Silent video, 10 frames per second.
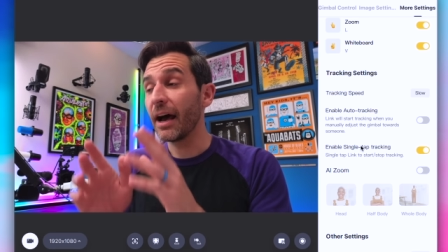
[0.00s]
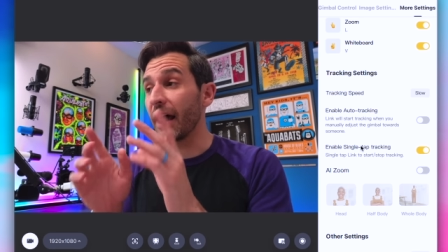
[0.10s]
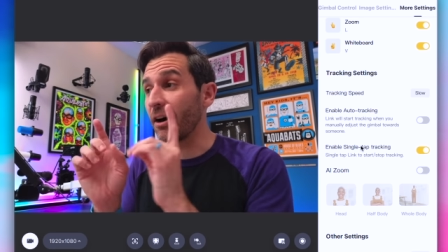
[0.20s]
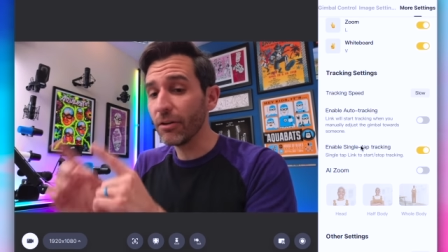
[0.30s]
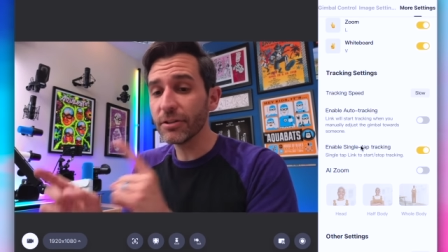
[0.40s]

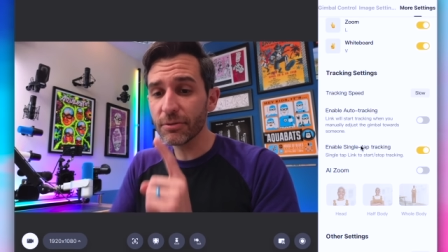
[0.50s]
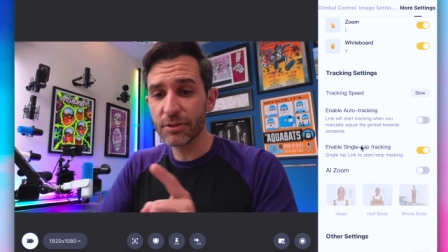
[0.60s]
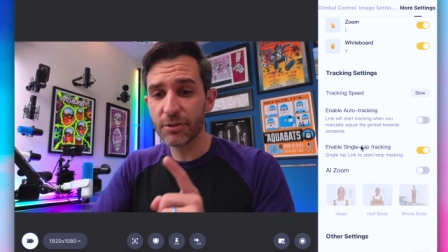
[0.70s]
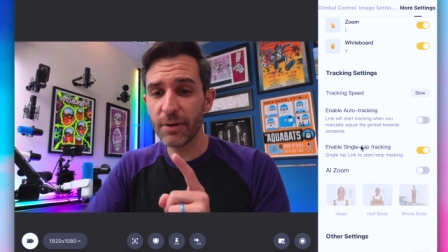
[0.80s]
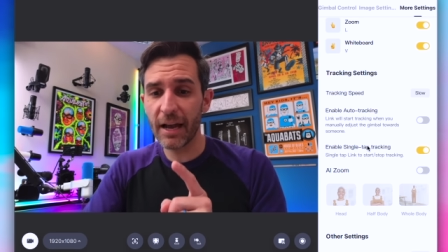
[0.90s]
I also
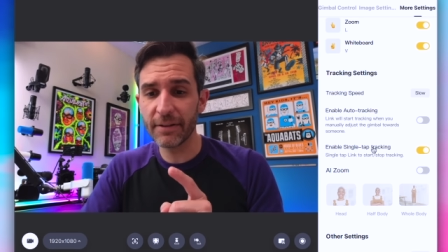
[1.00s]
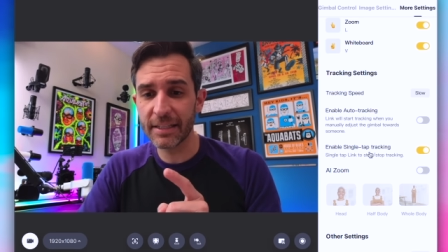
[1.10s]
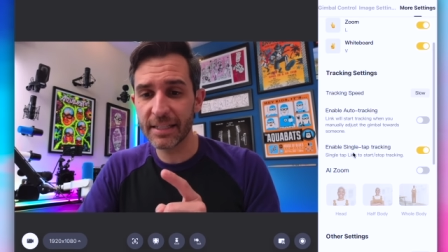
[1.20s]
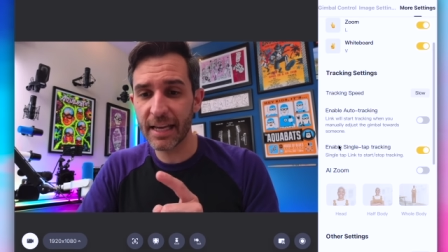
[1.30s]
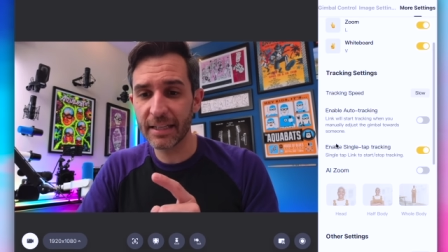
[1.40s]
do have
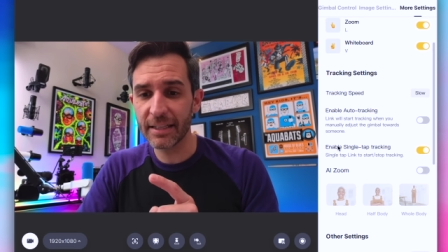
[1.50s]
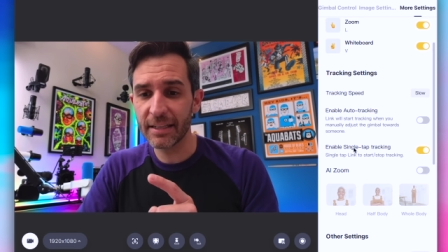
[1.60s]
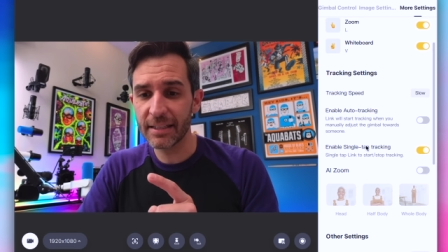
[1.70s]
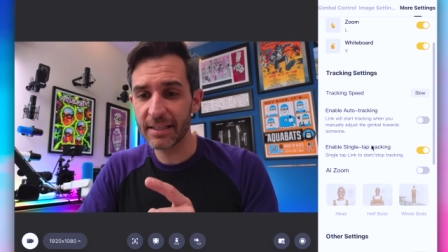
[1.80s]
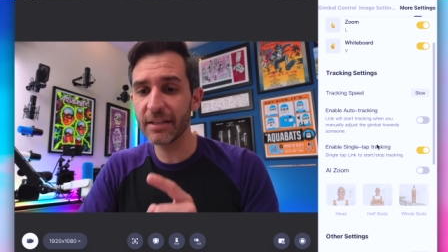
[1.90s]
it set
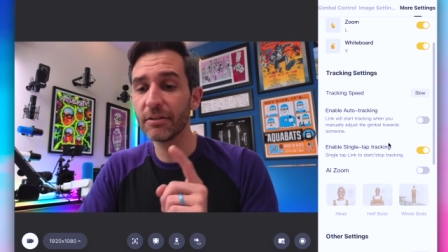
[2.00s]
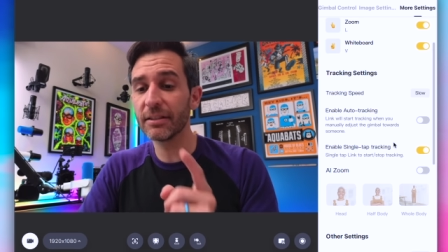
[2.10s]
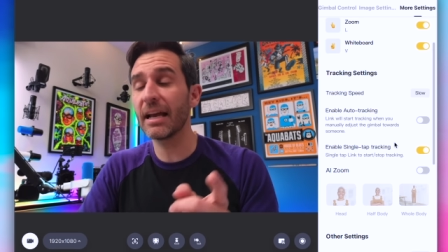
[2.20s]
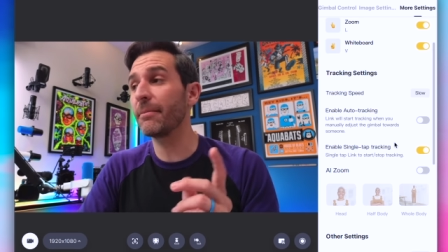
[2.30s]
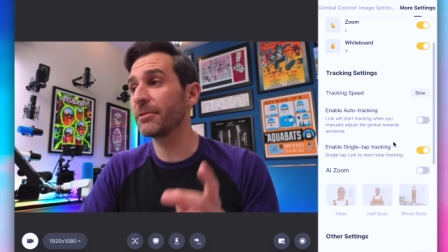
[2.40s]
single
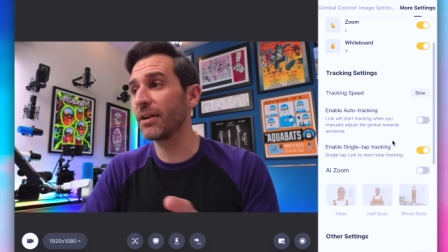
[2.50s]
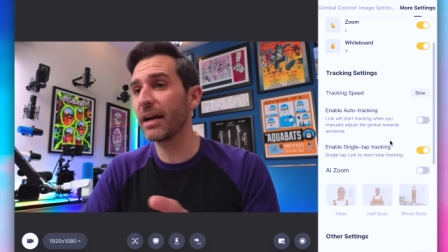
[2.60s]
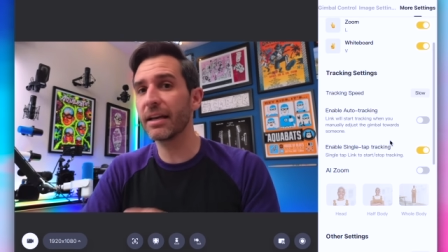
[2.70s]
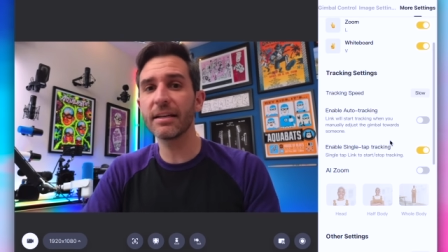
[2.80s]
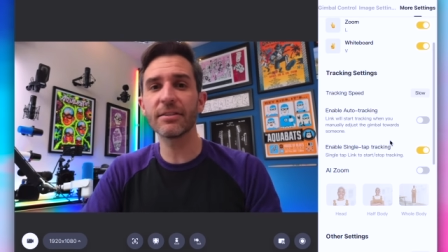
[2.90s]
tap
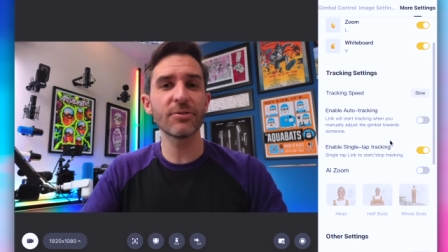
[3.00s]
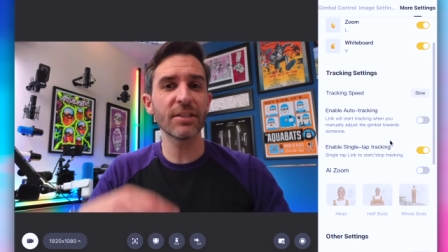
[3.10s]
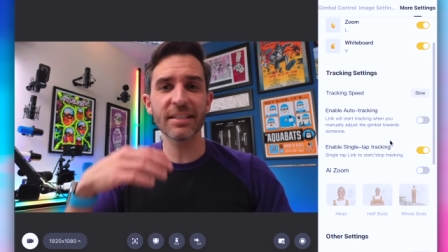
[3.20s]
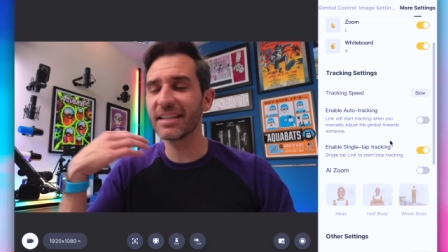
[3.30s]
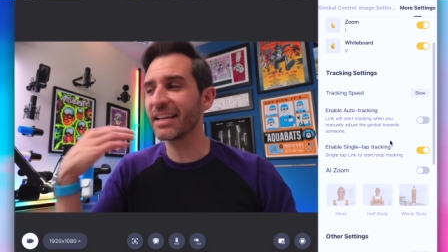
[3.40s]
tracking, so
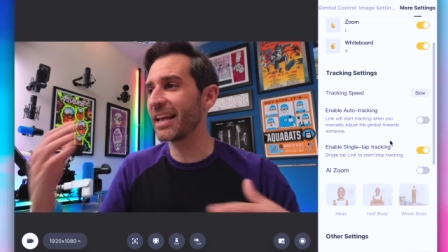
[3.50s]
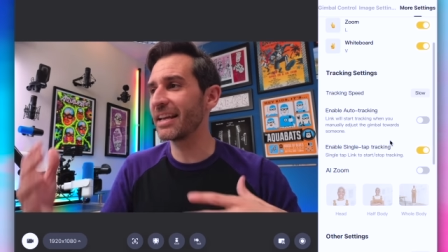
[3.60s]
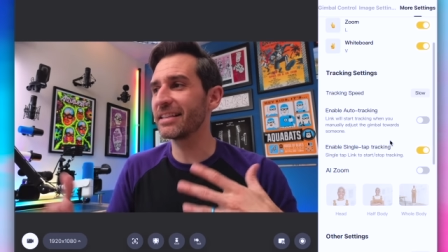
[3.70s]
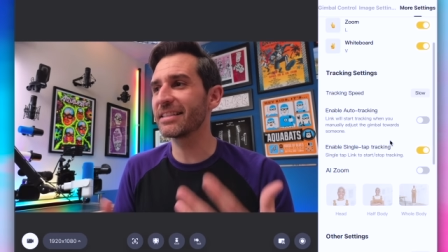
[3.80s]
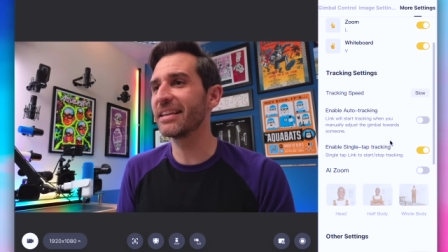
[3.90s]
just in
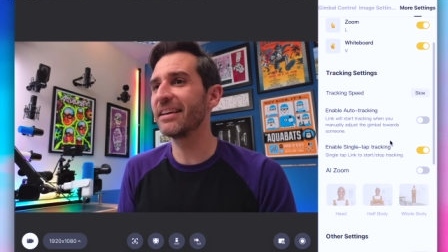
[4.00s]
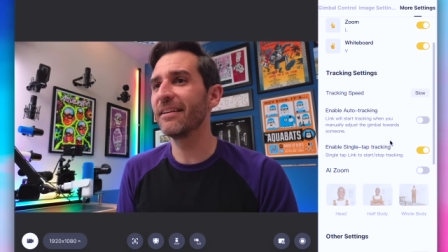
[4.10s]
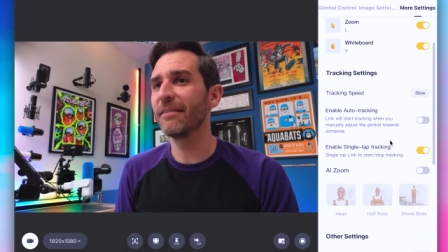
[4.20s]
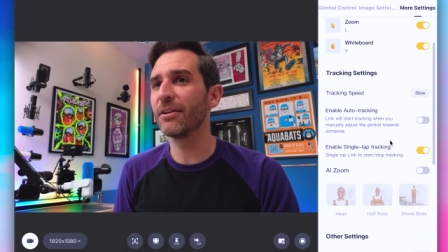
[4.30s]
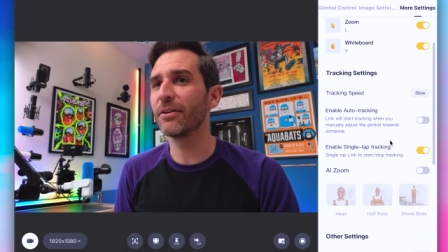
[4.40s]
case,
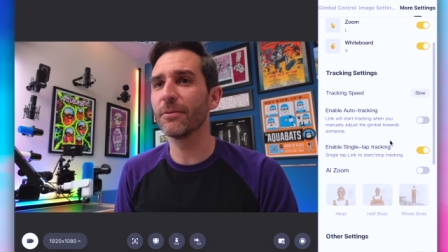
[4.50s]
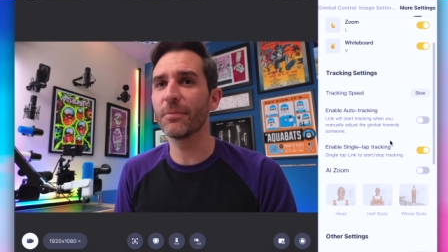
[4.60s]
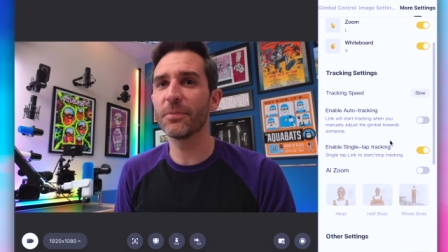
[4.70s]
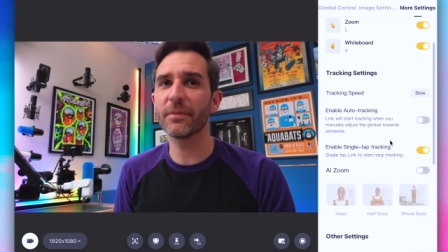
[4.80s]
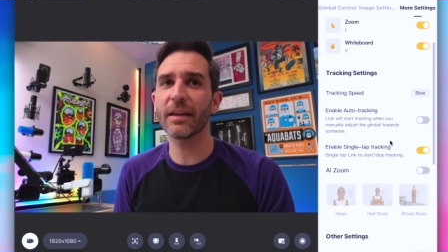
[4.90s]
you know,
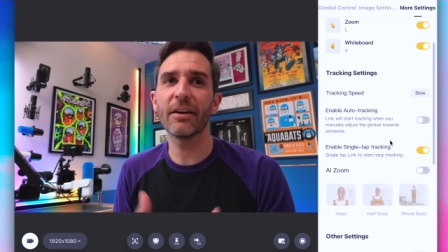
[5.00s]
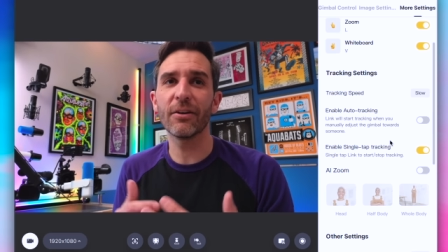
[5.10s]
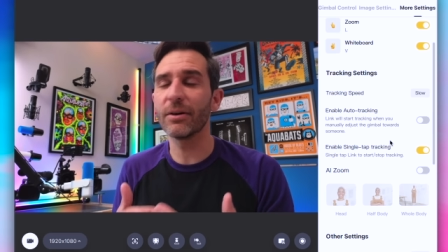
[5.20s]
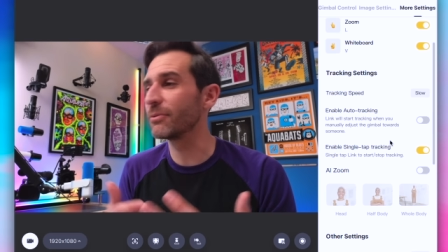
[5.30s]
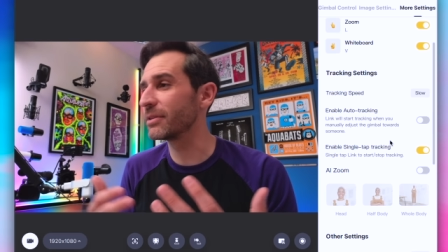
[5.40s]
I don't
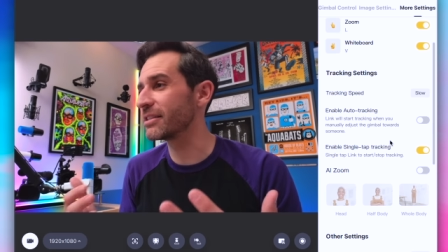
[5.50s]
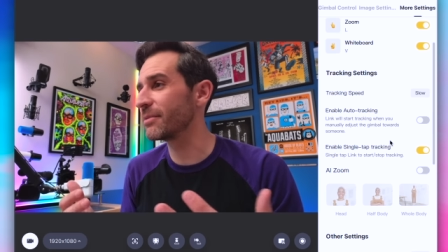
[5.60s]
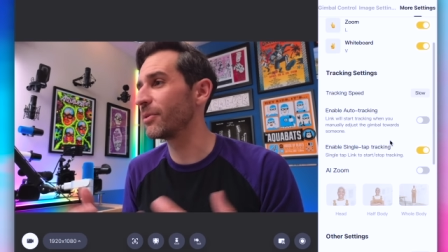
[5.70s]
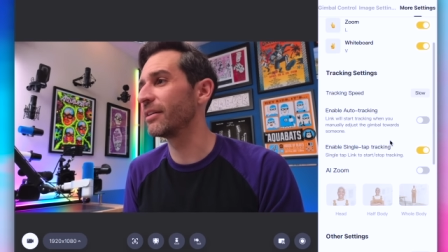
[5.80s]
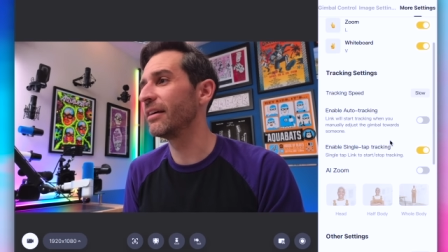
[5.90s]
know, I don't want
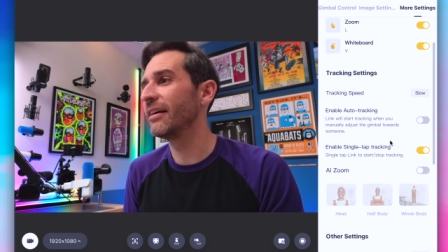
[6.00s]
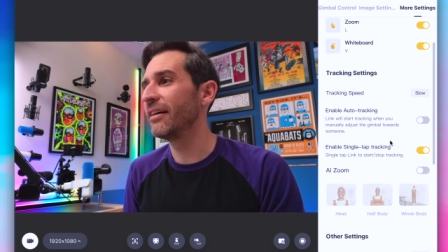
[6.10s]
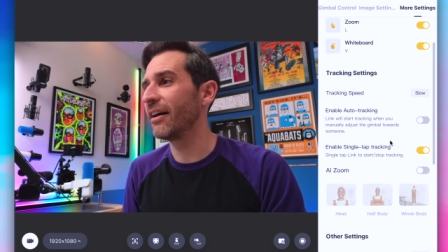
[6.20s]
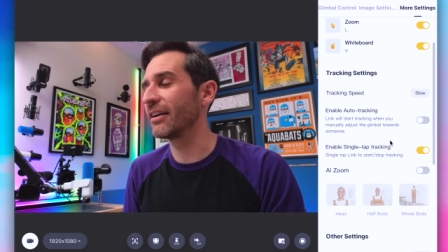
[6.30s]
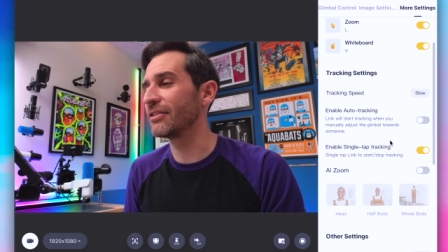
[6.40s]
someone
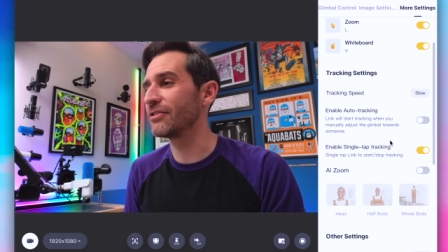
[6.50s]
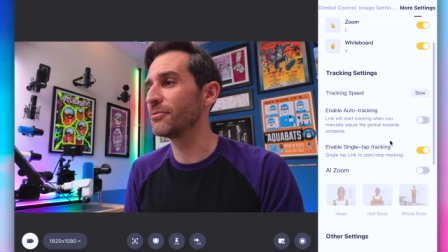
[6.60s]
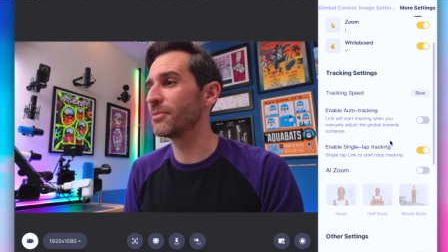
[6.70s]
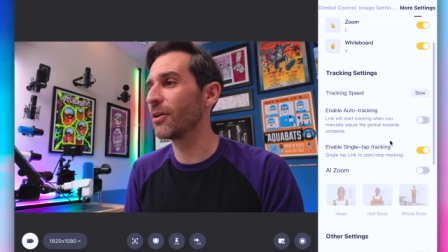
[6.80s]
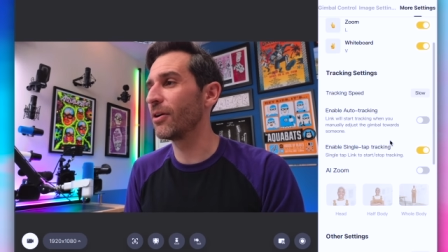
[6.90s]
on a
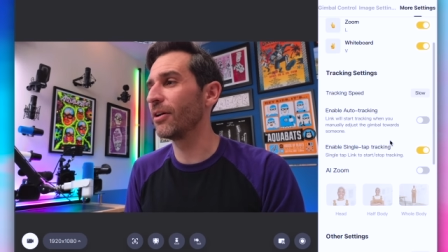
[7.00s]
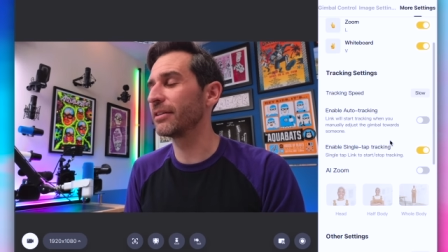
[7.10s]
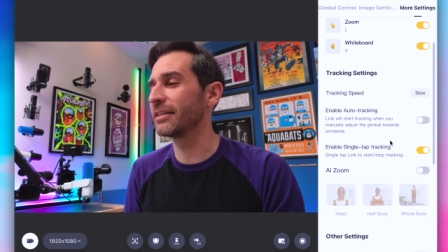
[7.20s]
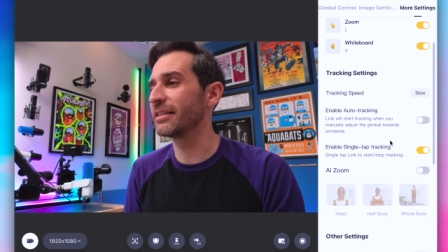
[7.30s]
Zoom call to